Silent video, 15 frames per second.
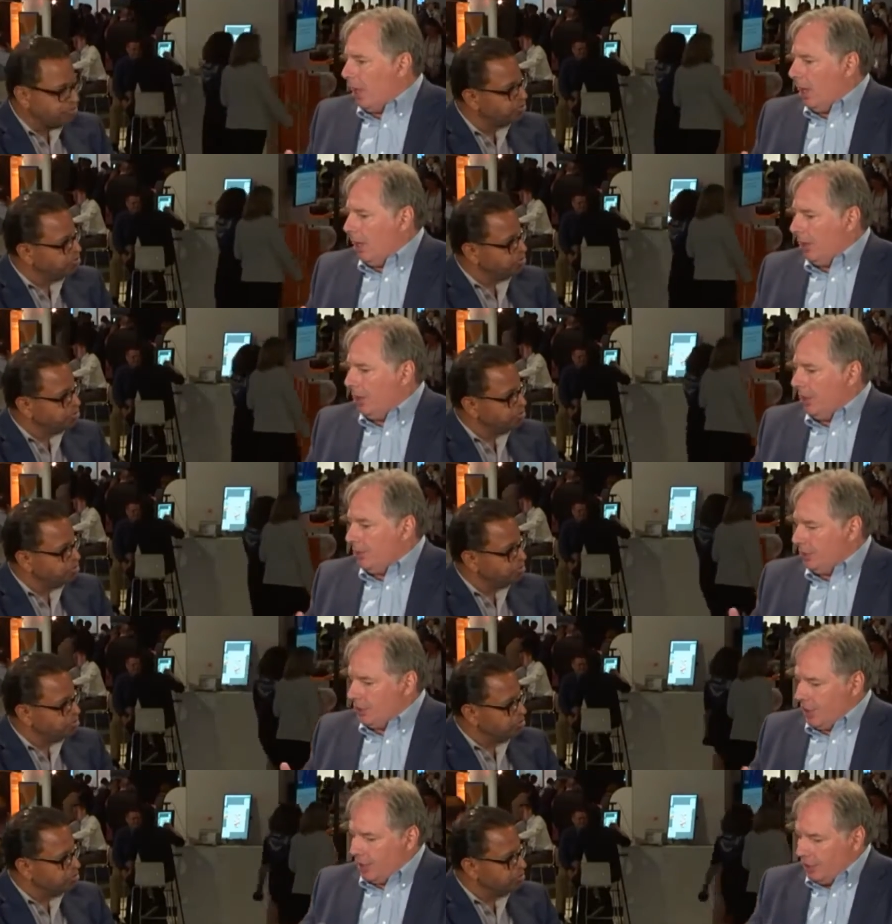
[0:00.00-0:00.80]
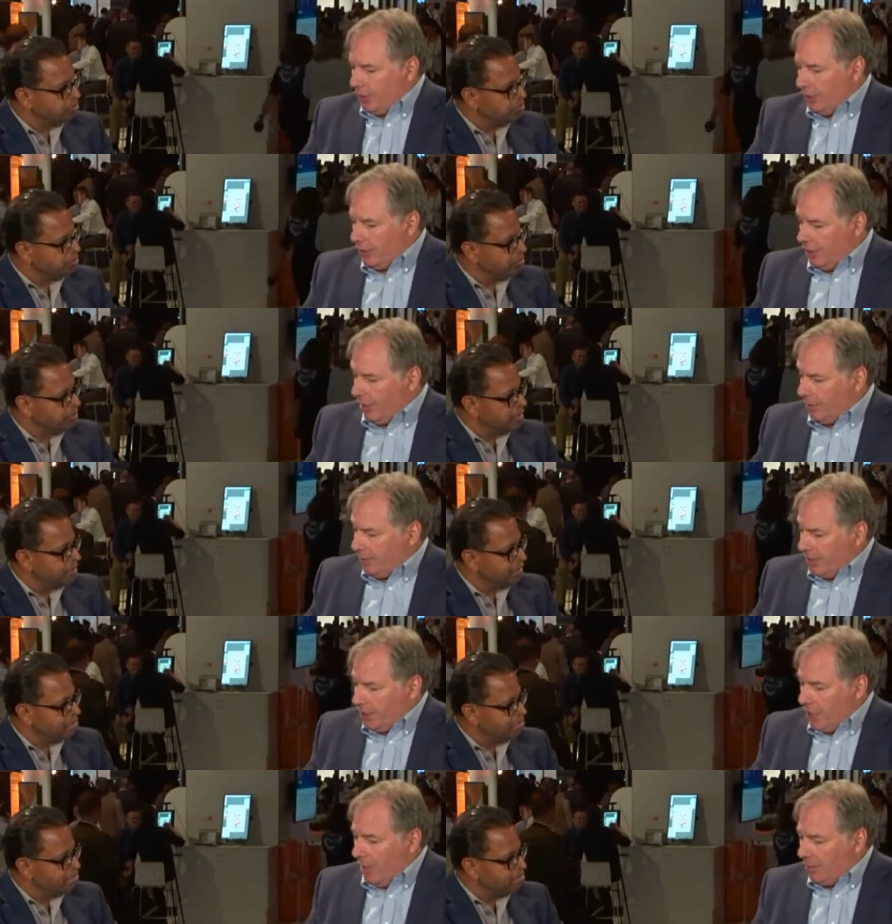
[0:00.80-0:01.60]
Speaker 1: uh, as you said, you know, going to
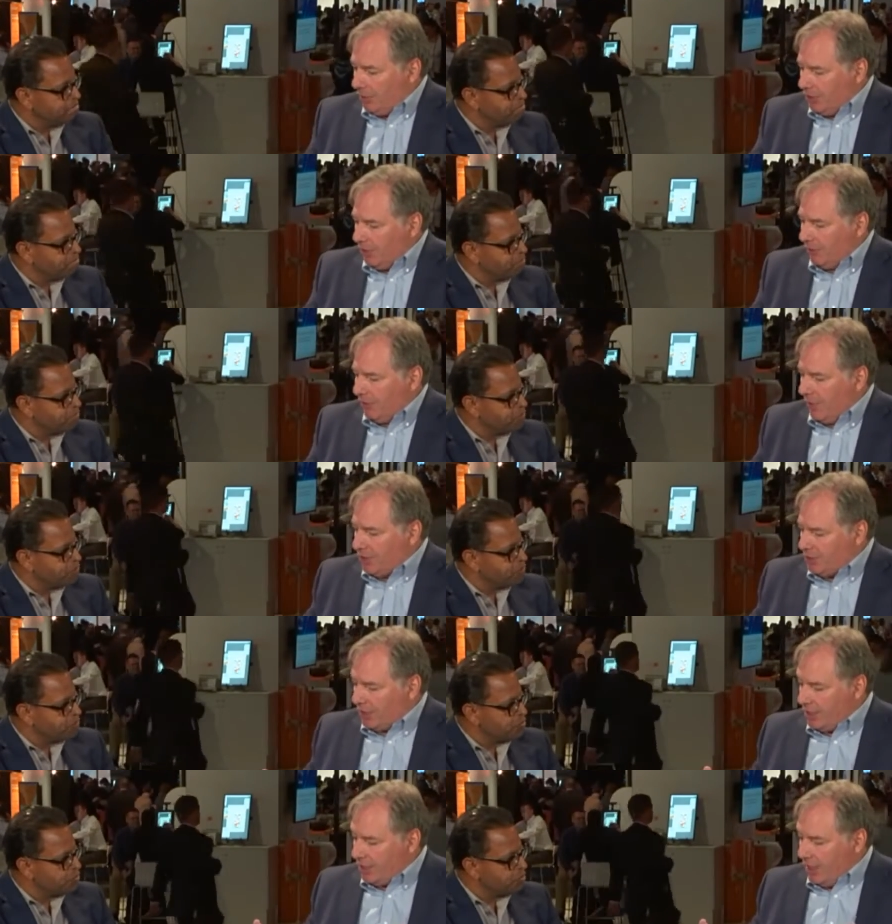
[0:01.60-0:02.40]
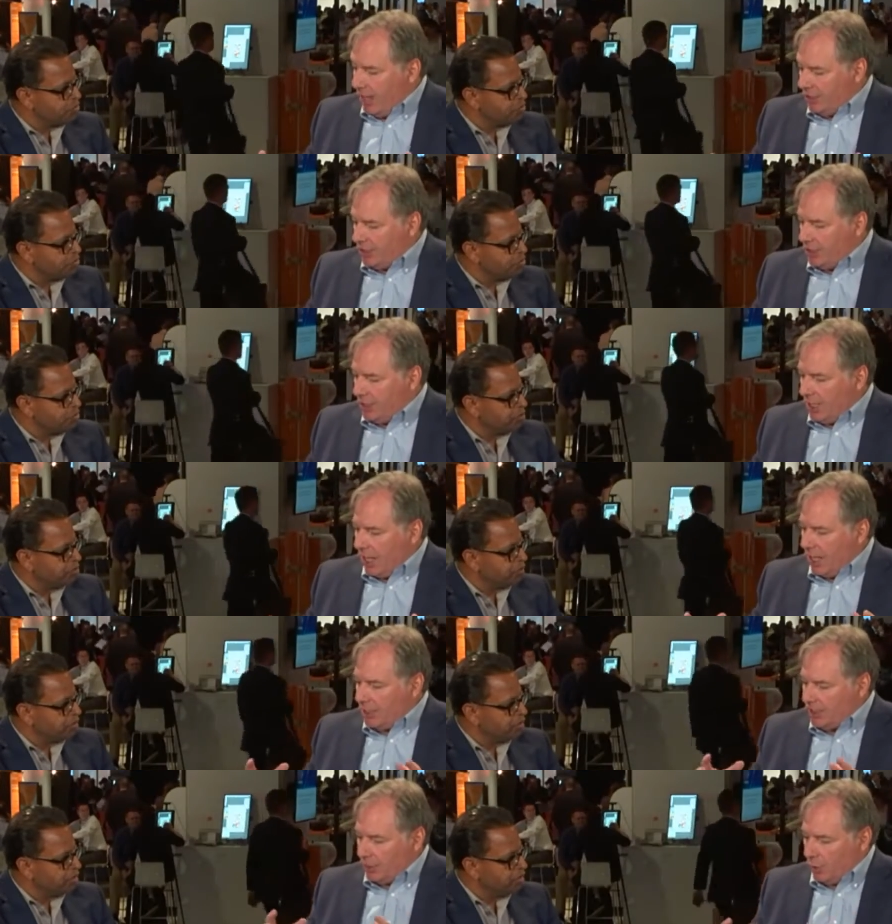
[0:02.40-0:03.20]
be a couple of different
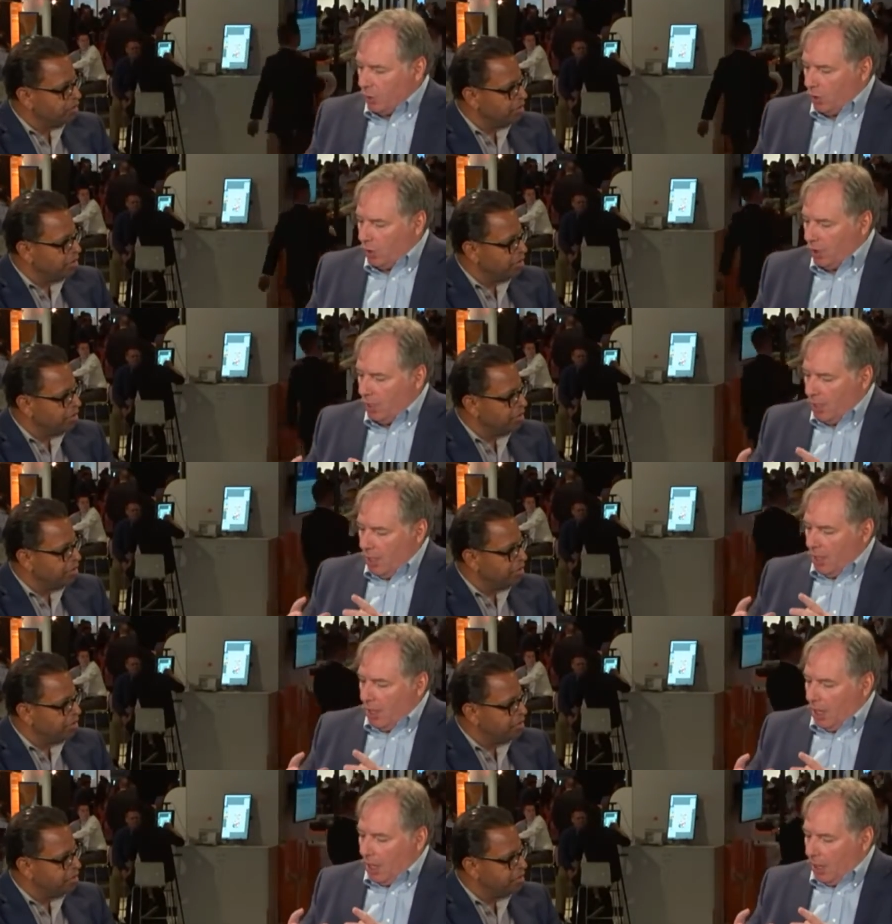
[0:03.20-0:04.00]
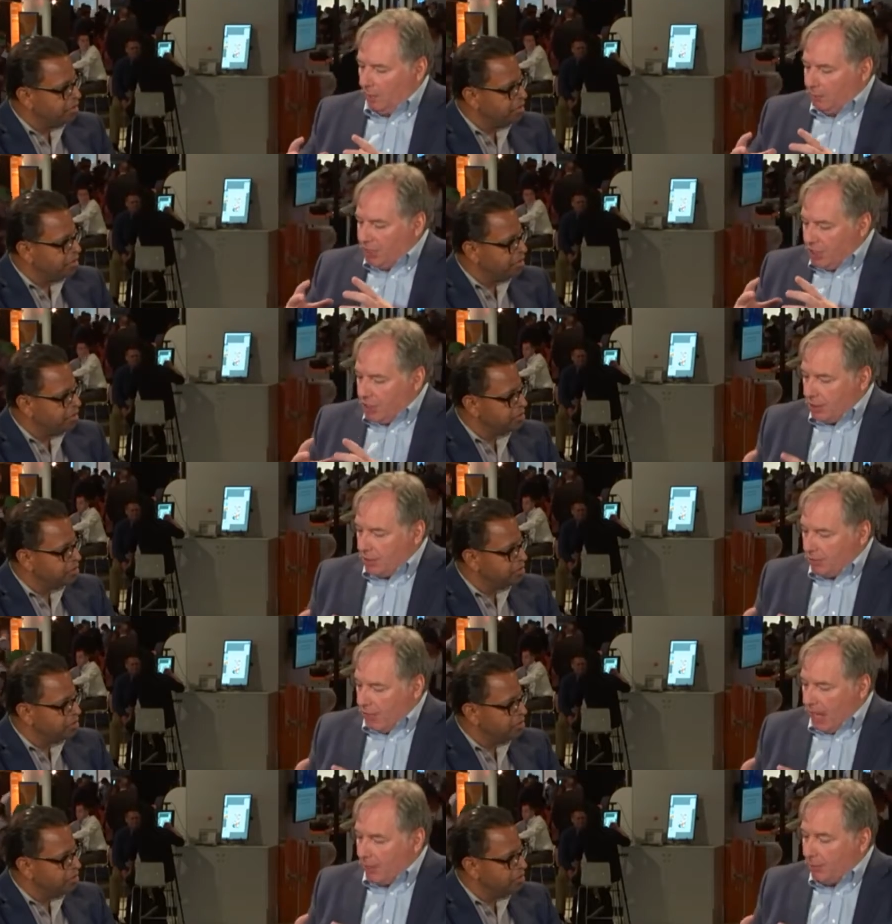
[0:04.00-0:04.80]
SDKs that will uh, be
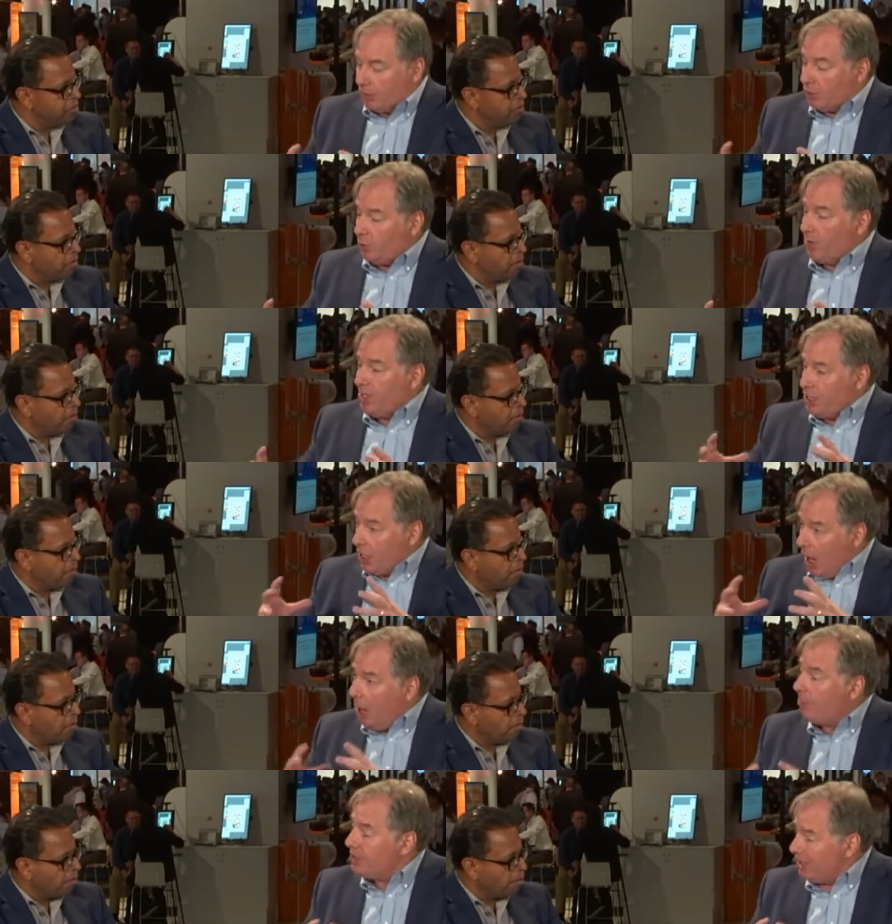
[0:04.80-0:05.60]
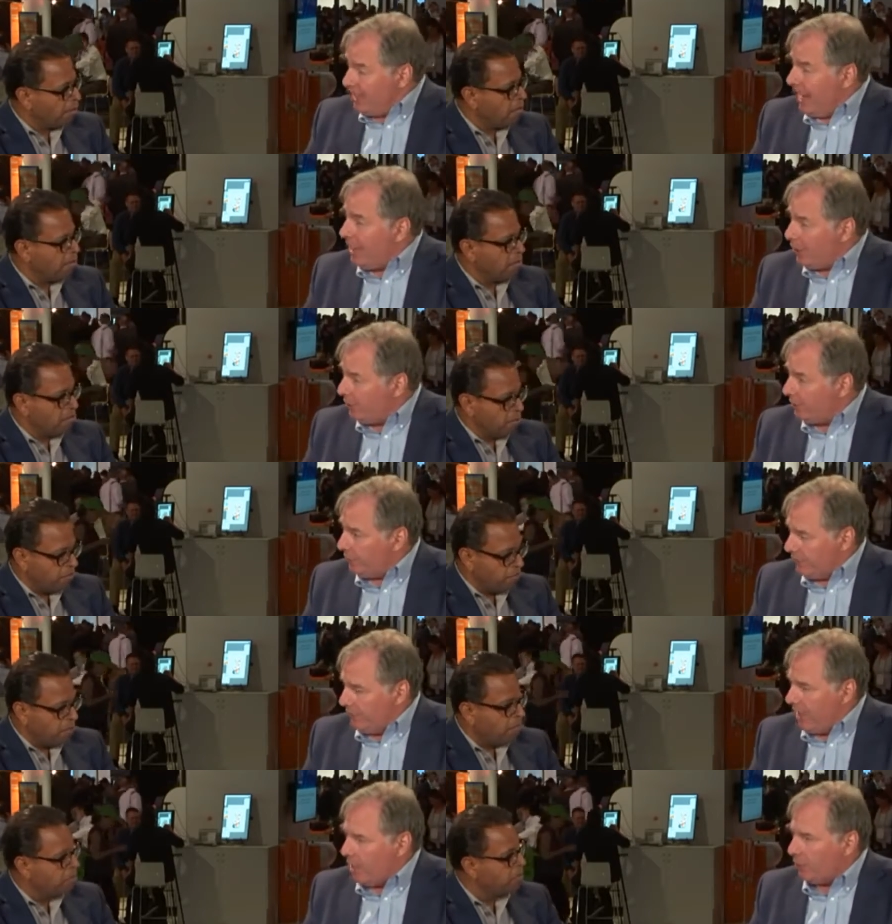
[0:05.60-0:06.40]
able to be come together
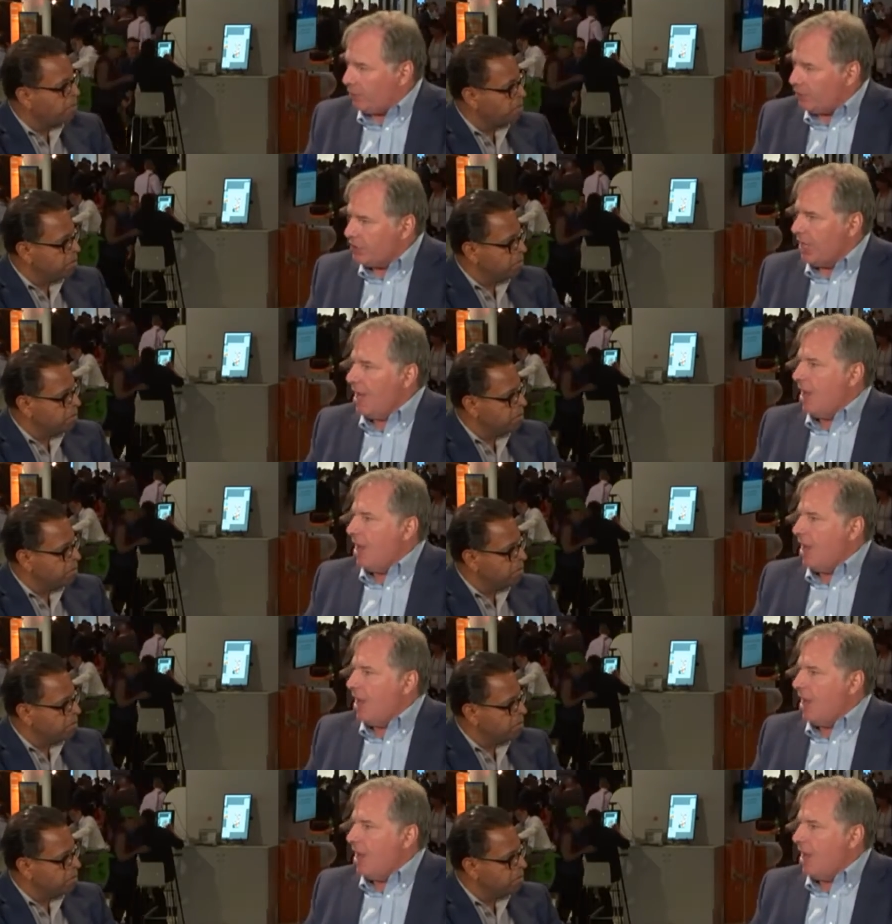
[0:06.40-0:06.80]
for developers,